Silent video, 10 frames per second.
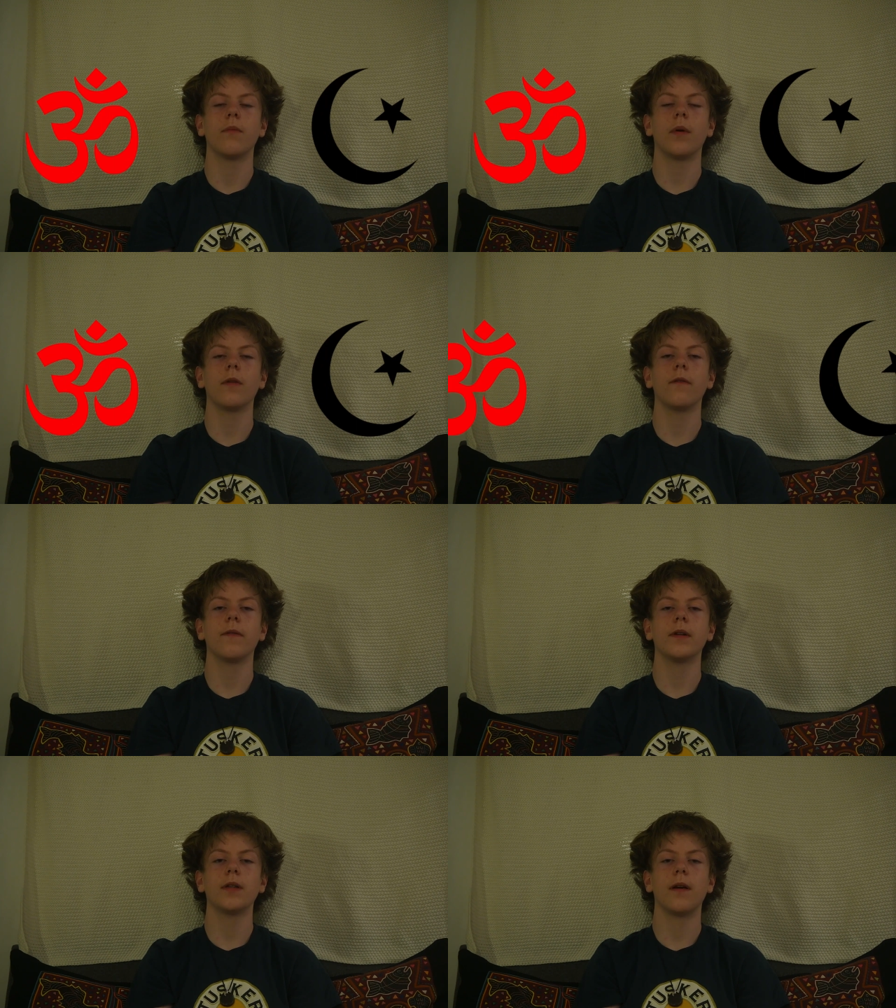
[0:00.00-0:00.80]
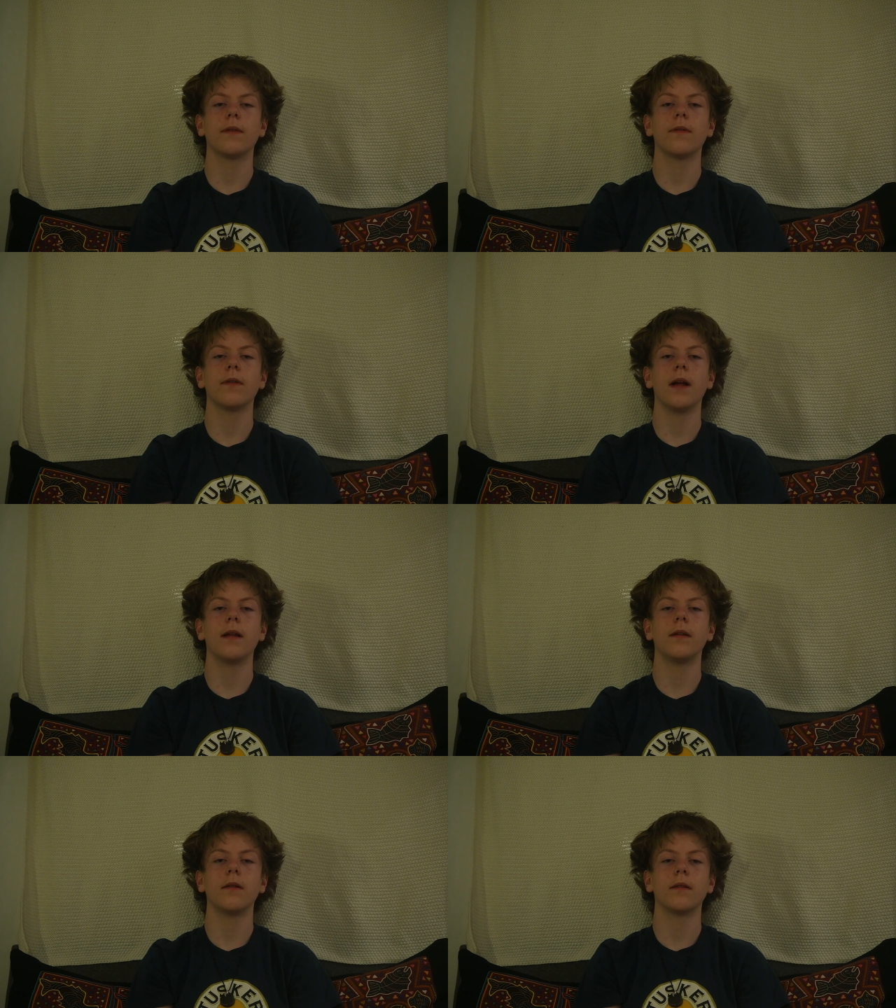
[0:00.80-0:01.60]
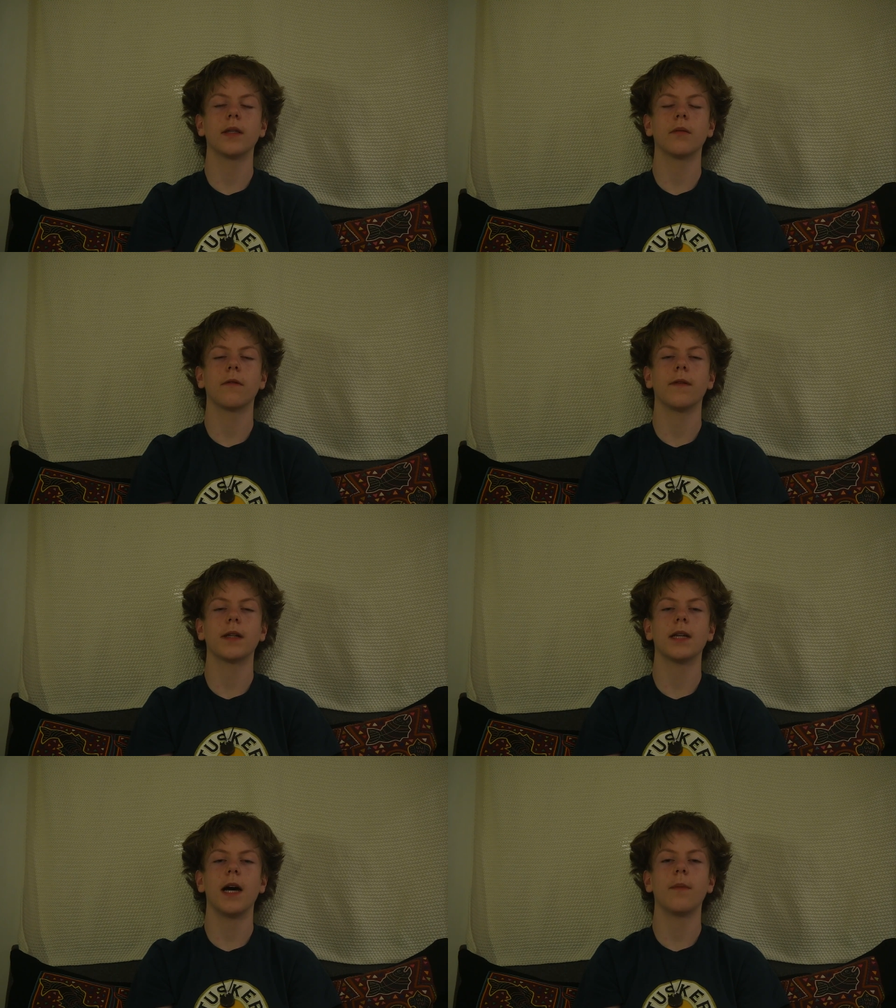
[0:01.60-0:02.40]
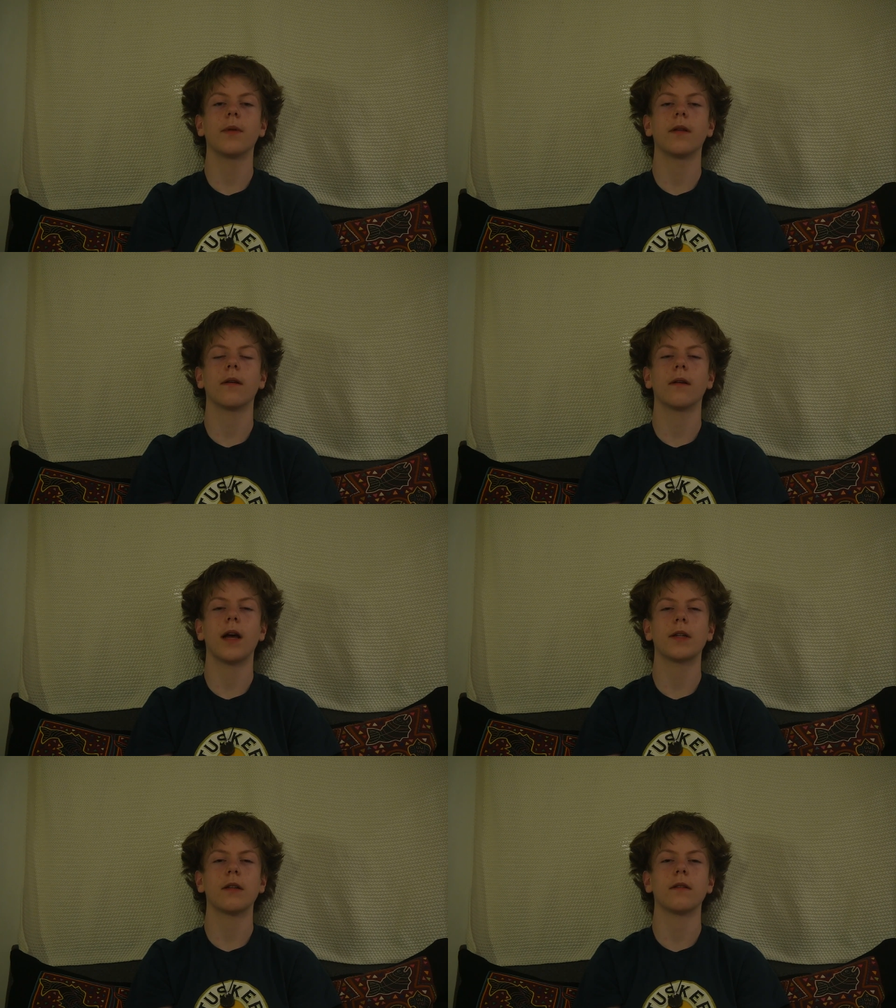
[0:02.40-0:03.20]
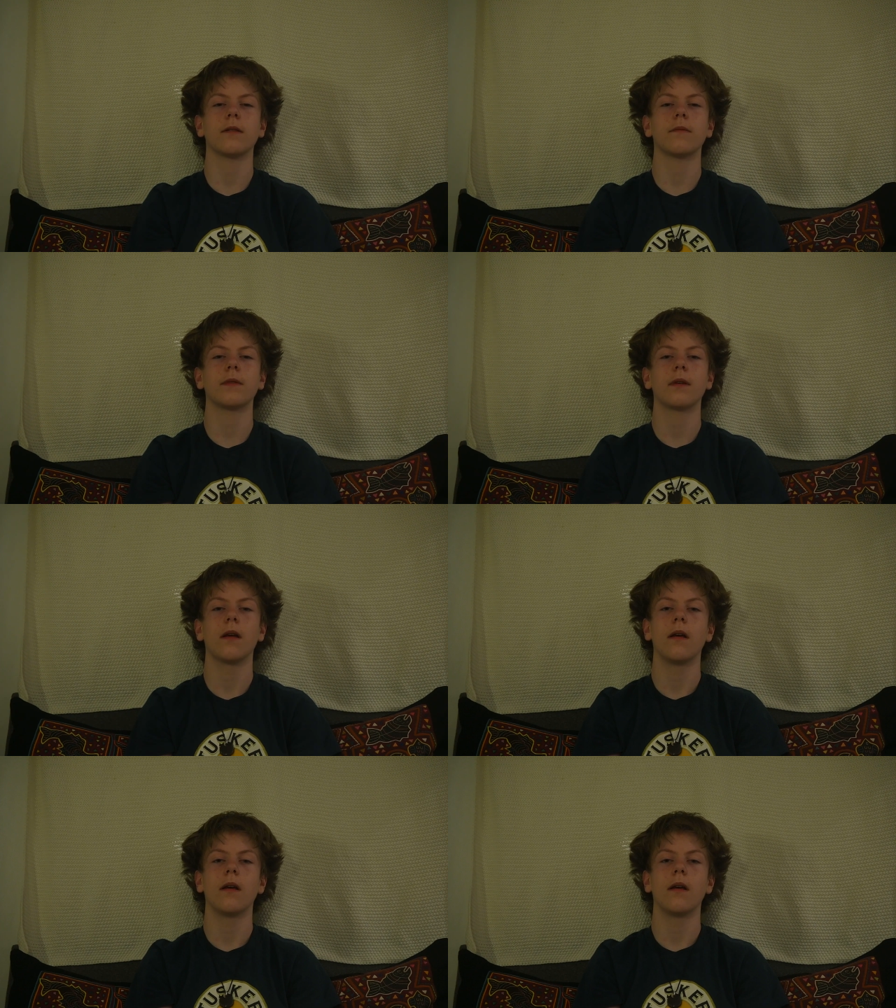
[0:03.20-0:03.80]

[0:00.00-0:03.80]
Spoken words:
both of which have different ideals that reflect aptly in their nationalisms.